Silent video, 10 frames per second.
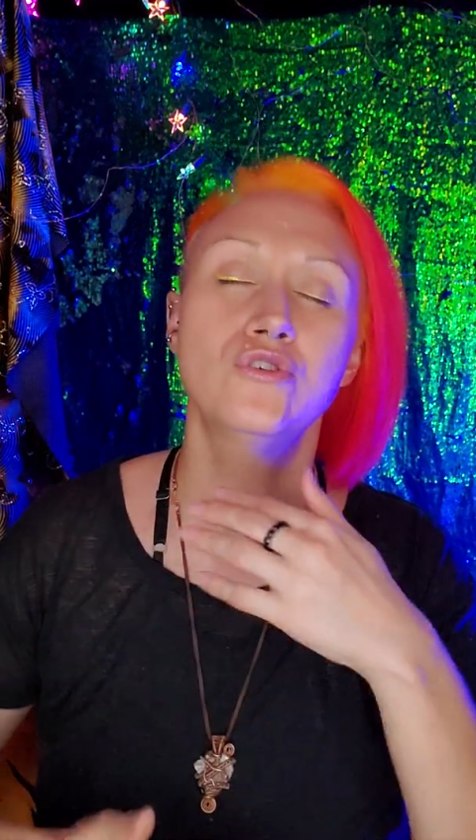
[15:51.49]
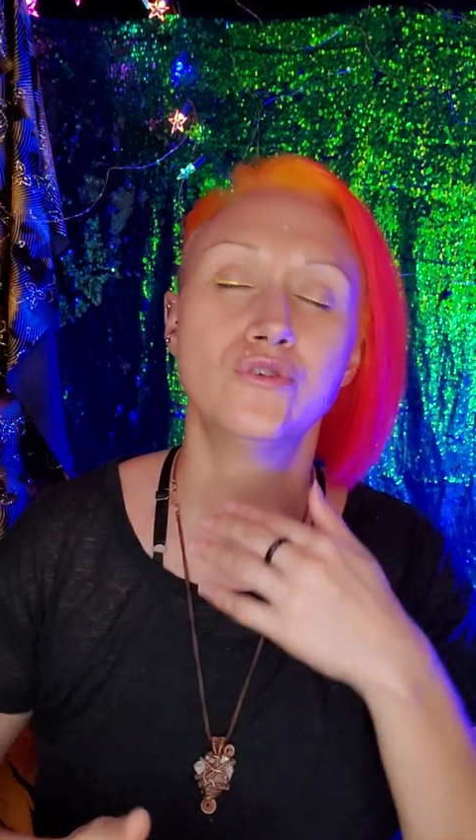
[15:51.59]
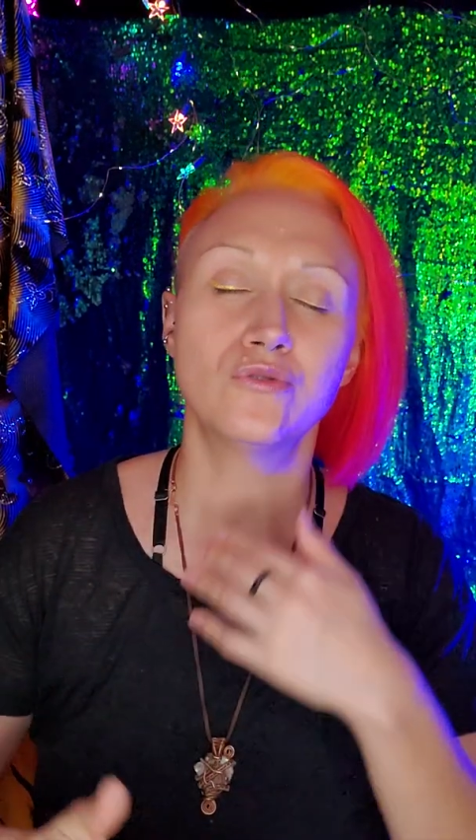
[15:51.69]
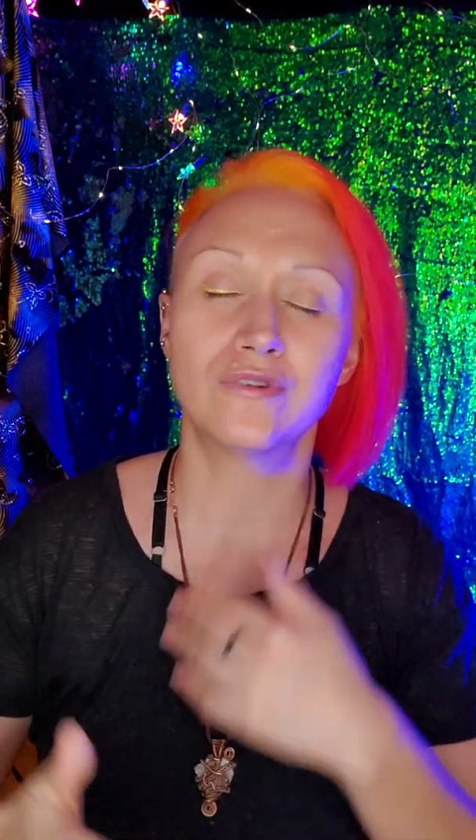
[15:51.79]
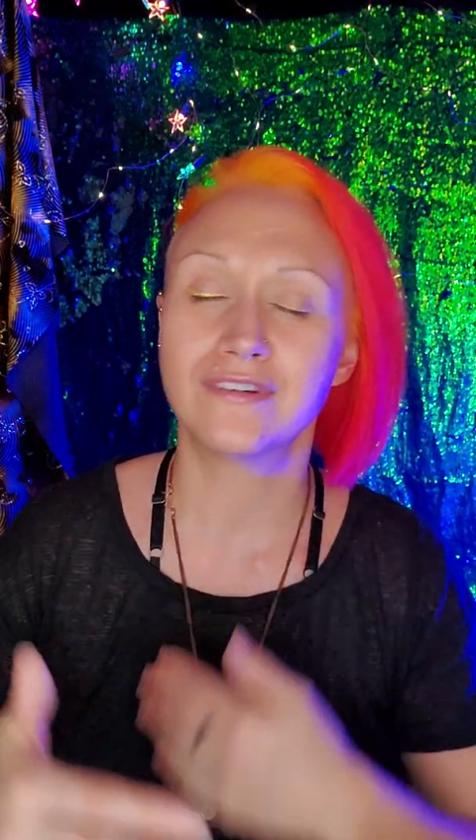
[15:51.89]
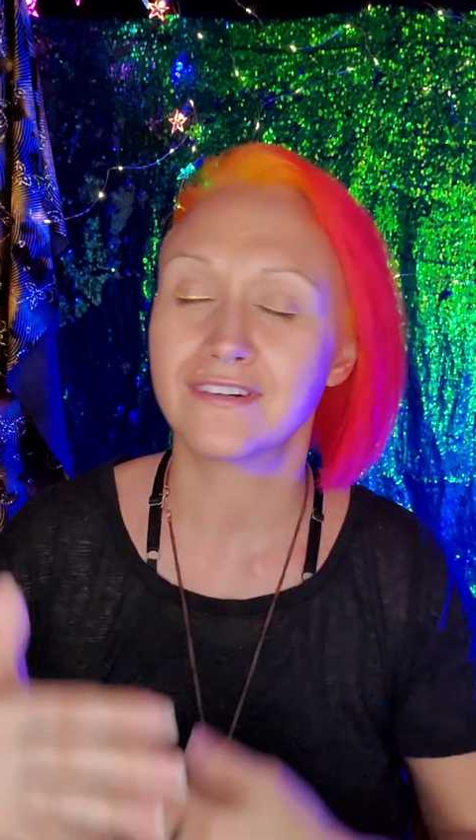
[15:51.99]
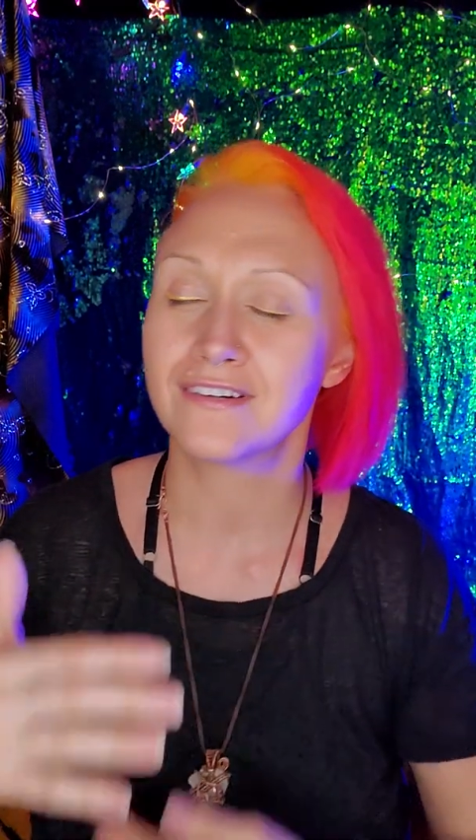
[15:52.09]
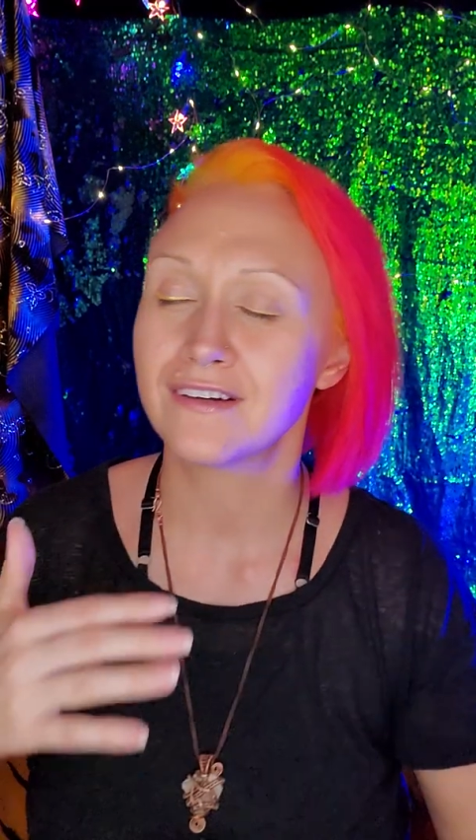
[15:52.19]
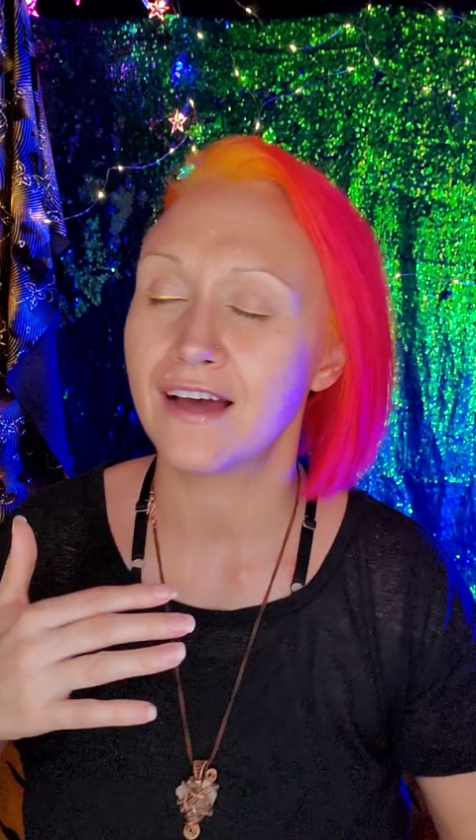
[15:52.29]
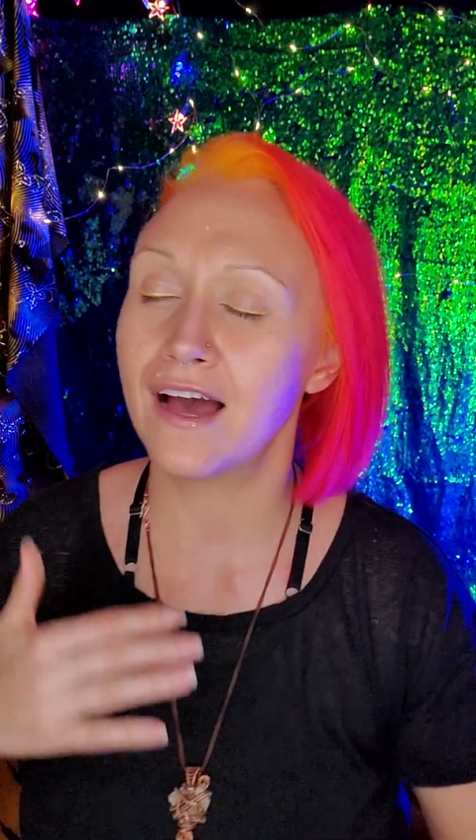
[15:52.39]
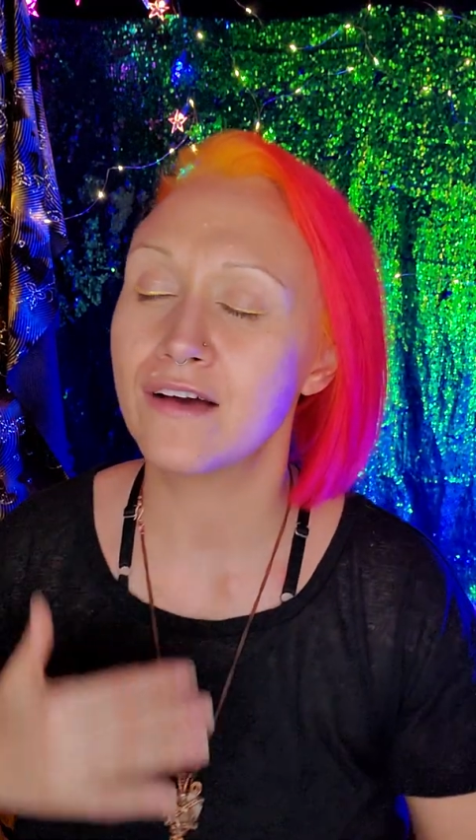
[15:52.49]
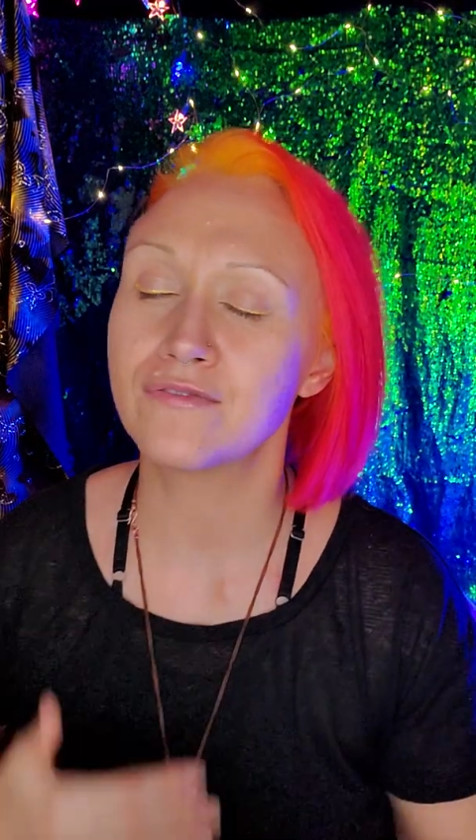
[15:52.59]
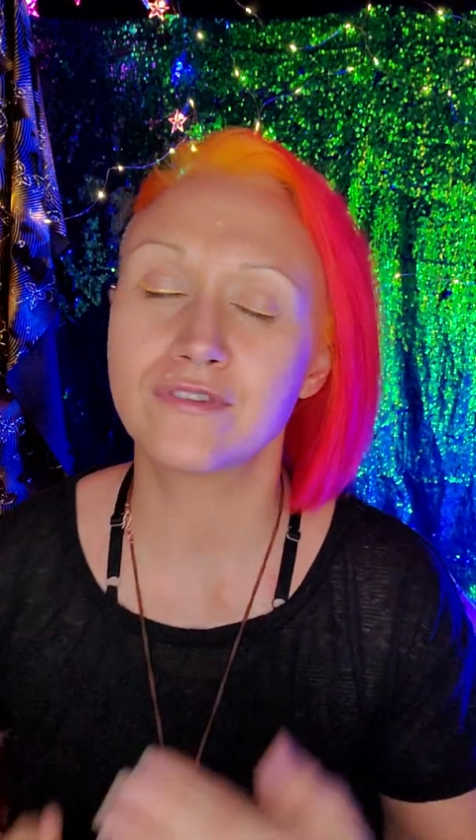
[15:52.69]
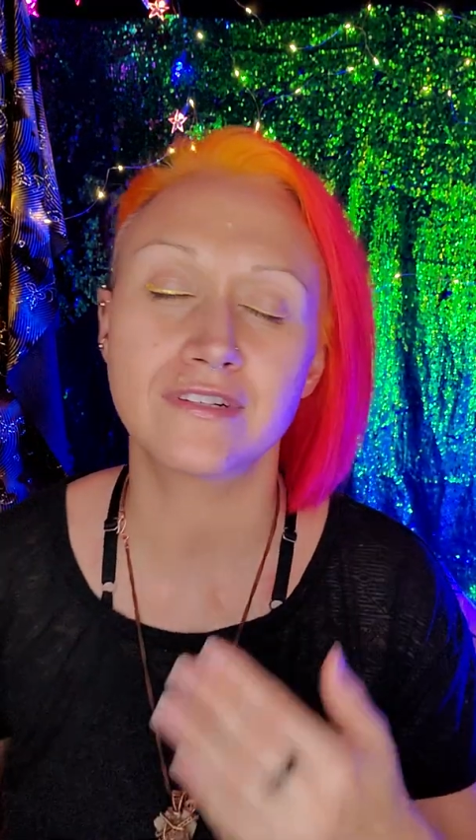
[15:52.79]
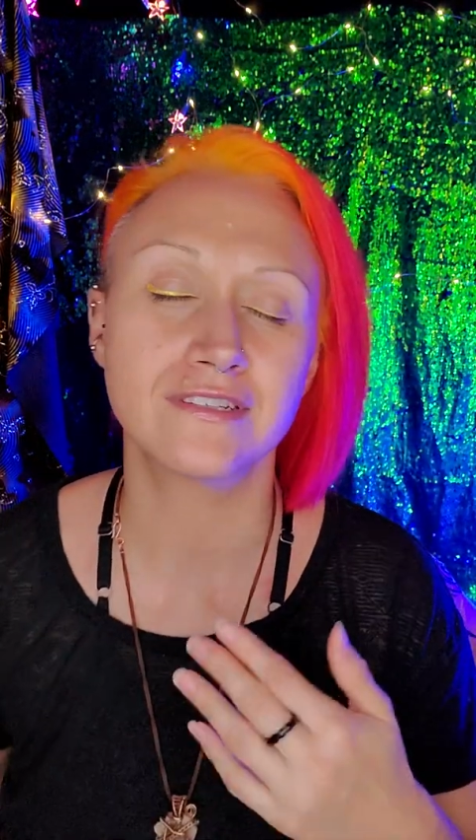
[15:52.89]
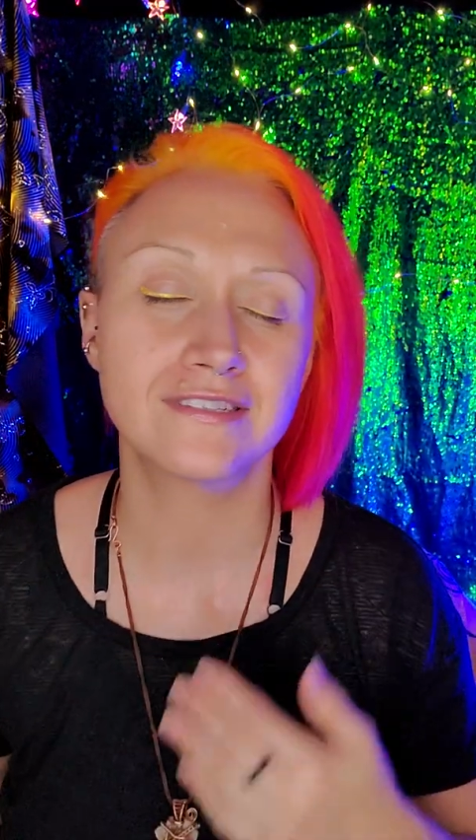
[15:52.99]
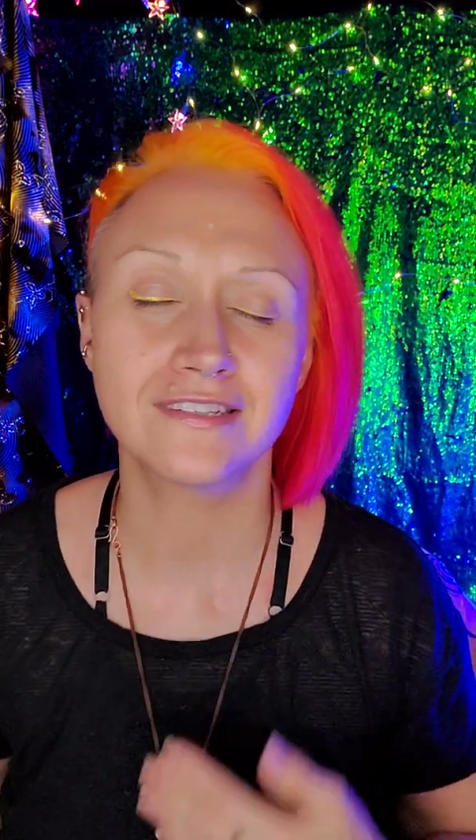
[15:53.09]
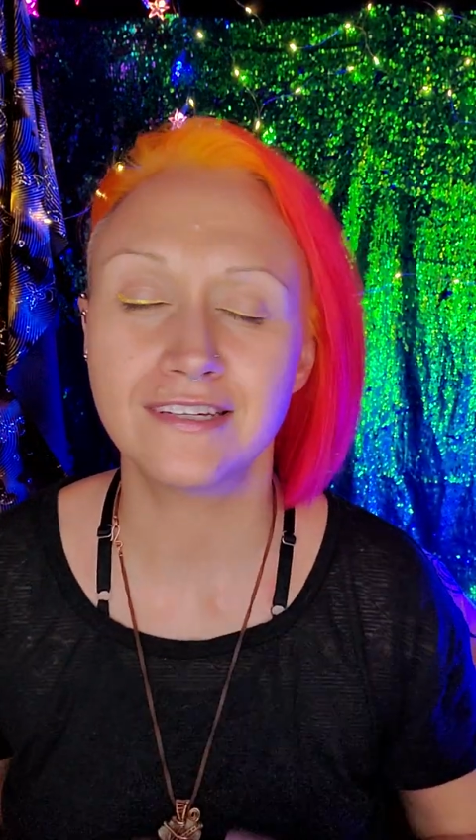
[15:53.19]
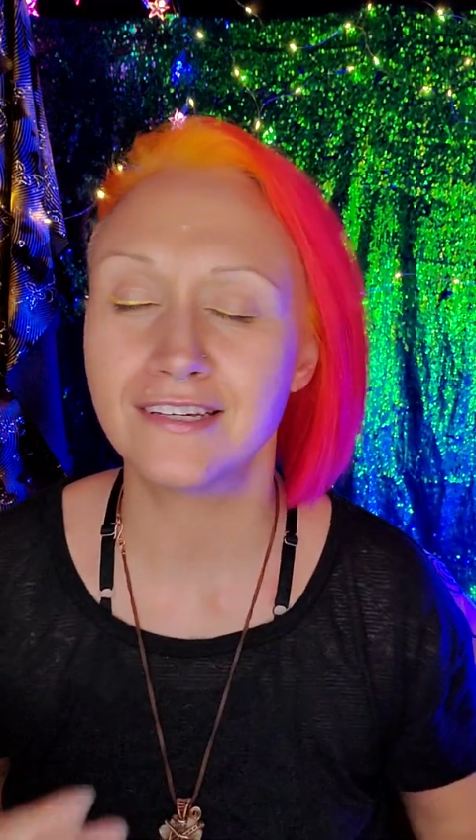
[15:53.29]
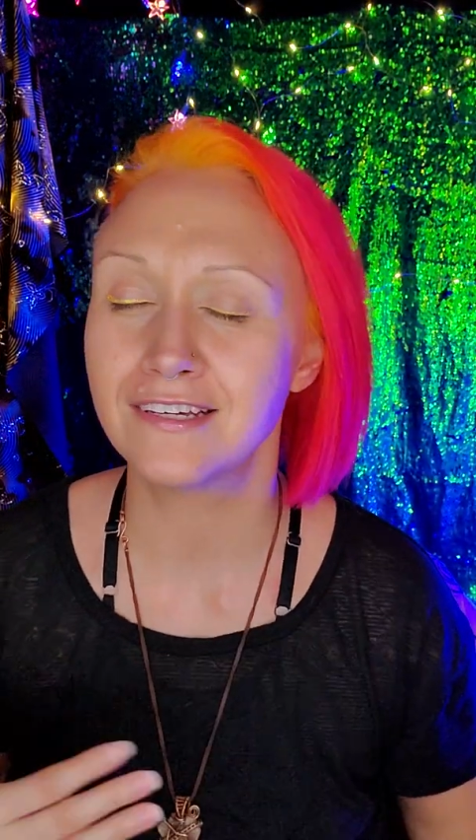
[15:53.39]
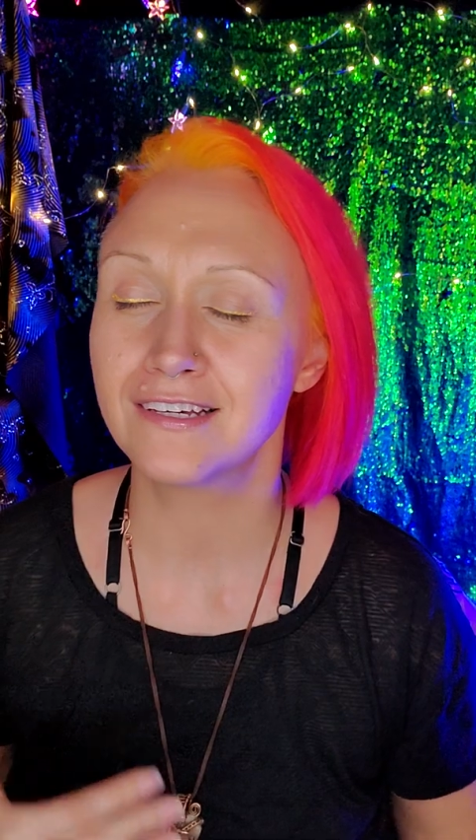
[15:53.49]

you effortlessly.